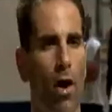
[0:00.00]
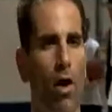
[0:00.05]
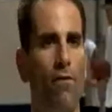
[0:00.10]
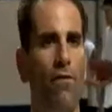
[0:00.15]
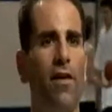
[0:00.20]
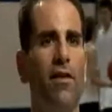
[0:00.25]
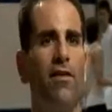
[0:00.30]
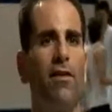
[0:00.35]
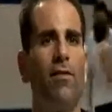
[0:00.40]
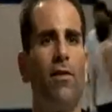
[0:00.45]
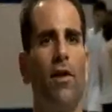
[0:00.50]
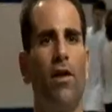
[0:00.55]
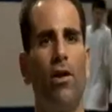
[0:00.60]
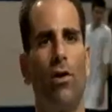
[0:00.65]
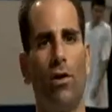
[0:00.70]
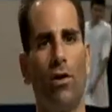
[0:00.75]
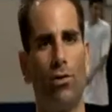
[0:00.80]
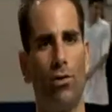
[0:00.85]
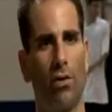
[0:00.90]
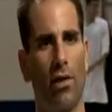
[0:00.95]
Offensively,
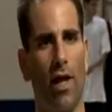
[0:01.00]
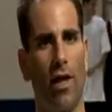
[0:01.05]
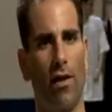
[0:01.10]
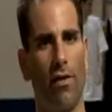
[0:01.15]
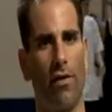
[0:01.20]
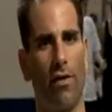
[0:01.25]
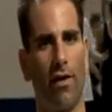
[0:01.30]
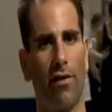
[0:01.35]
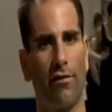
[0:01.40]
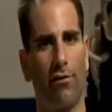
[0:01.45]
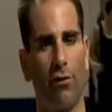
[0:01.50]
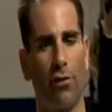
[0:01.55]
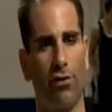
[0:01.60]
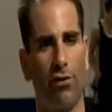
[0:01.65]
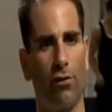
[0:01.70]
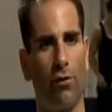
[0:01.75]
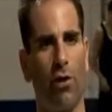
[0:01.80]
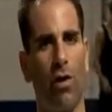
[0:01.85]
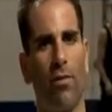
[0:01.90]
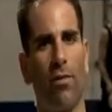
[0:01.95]
you do a lot of things.
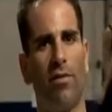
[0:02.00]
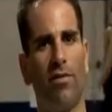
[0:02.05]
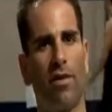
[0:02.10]
First of all,